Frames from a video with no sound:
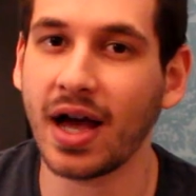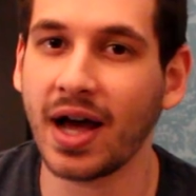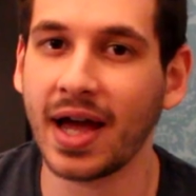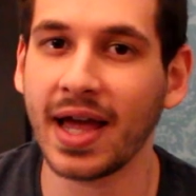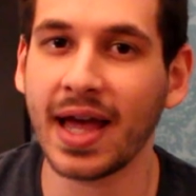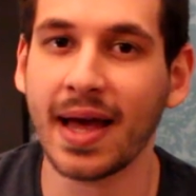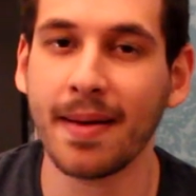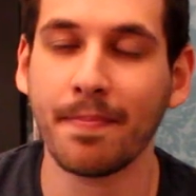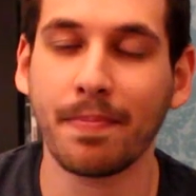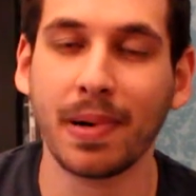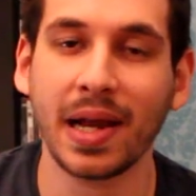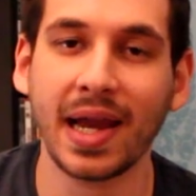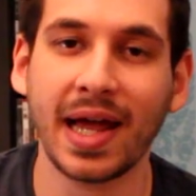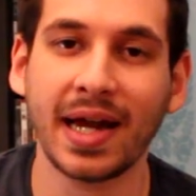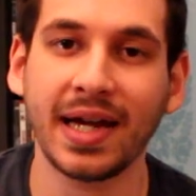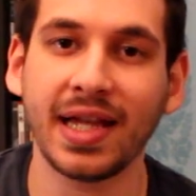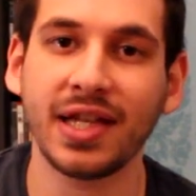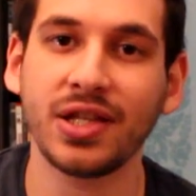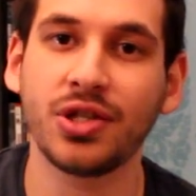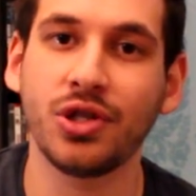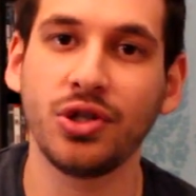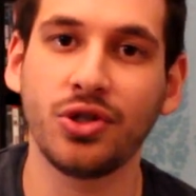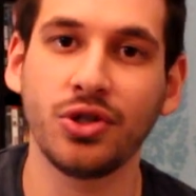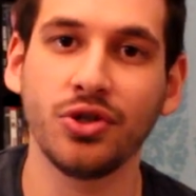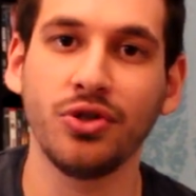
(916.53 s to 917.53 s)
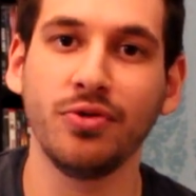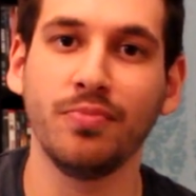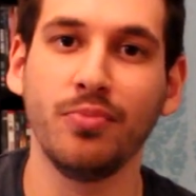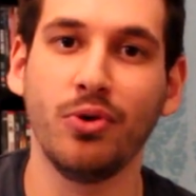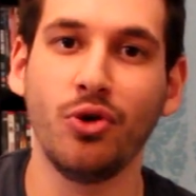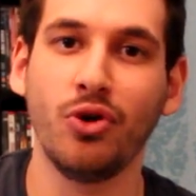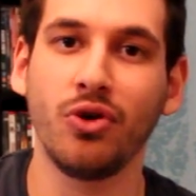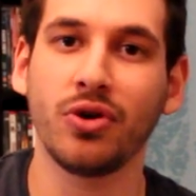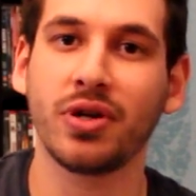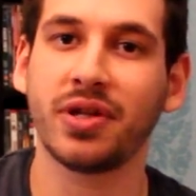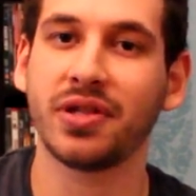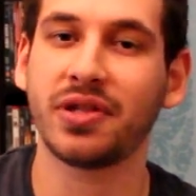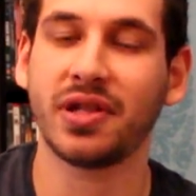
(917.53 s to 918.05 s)
I am planning to do
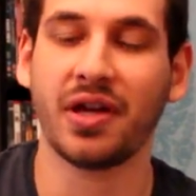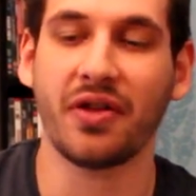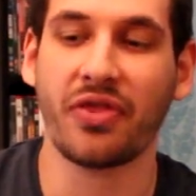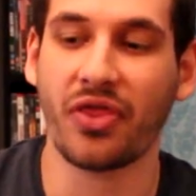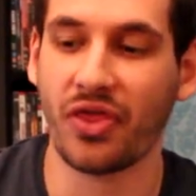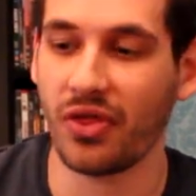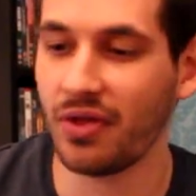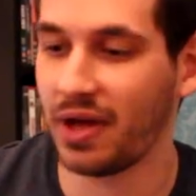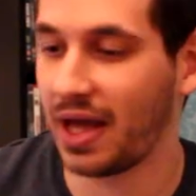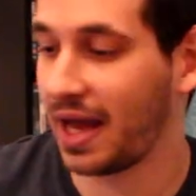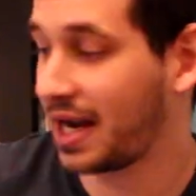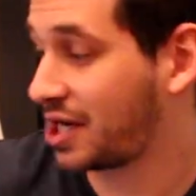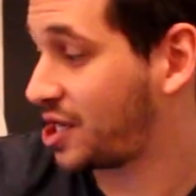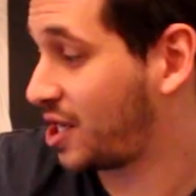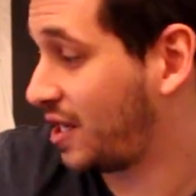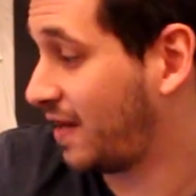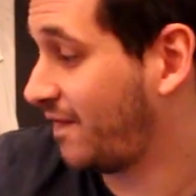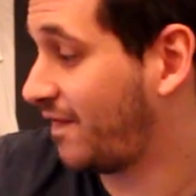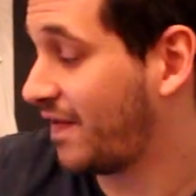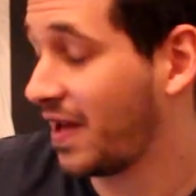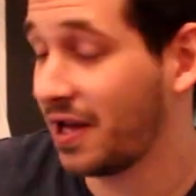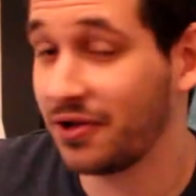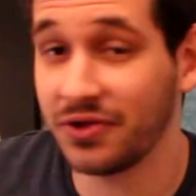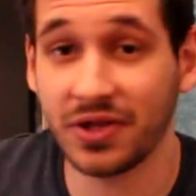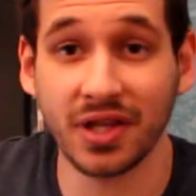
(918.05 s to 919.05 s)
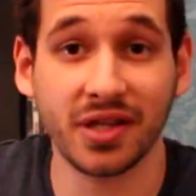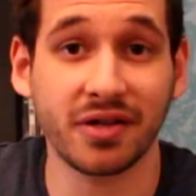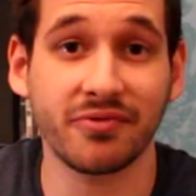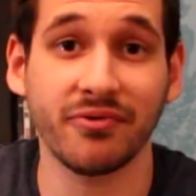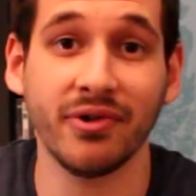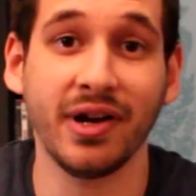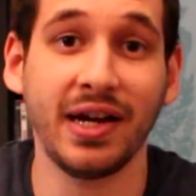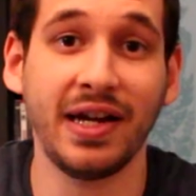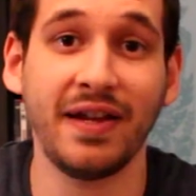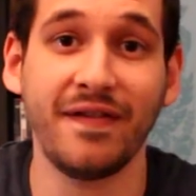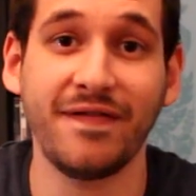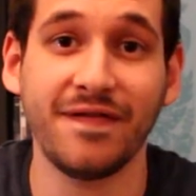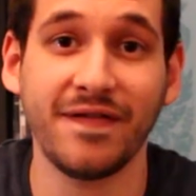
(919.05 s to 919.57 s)
more because I actually found this
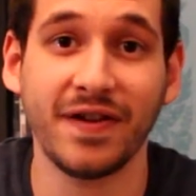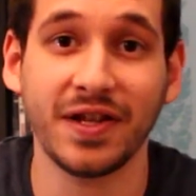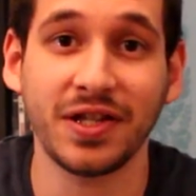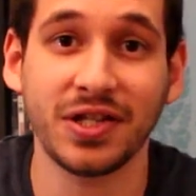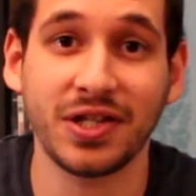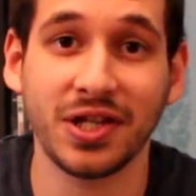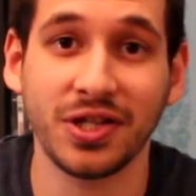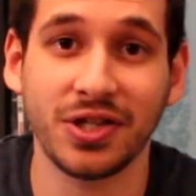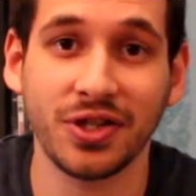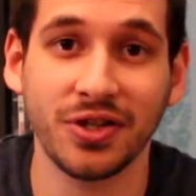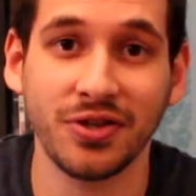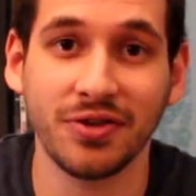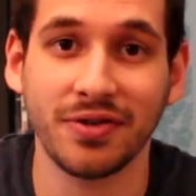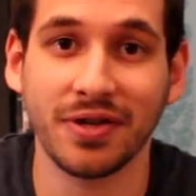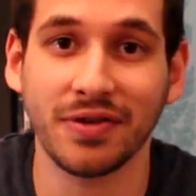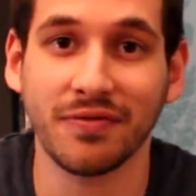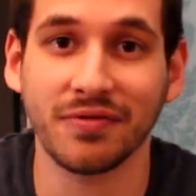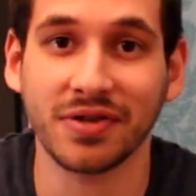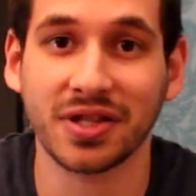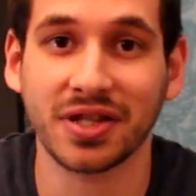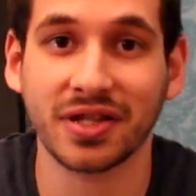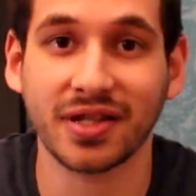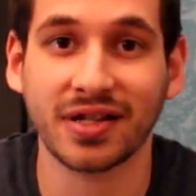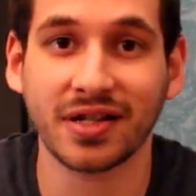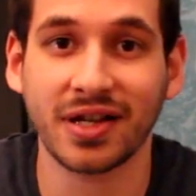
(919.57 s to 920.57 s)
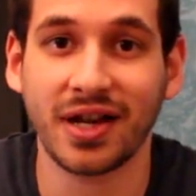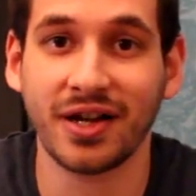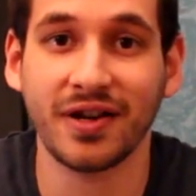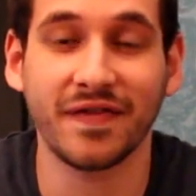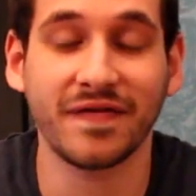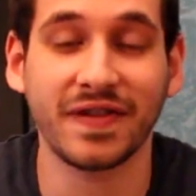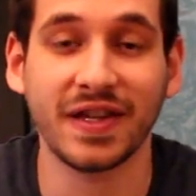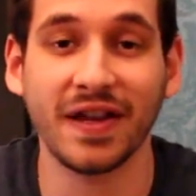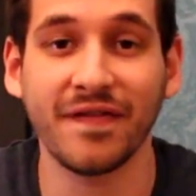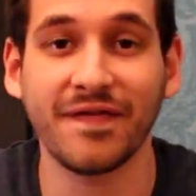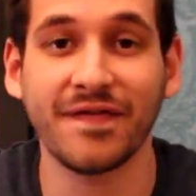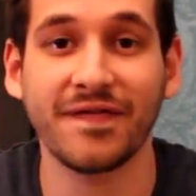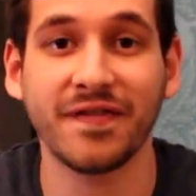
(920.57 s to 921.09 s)
really fun to do. It was kind
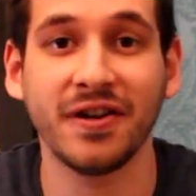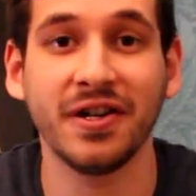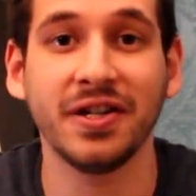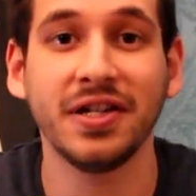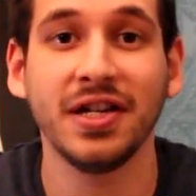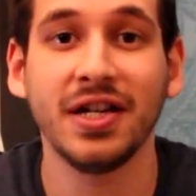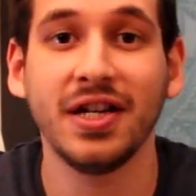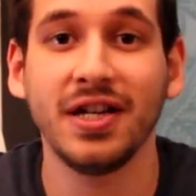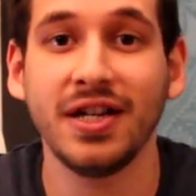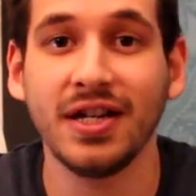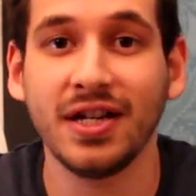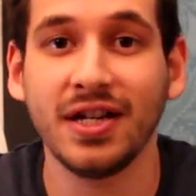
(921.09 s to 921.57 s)
of different.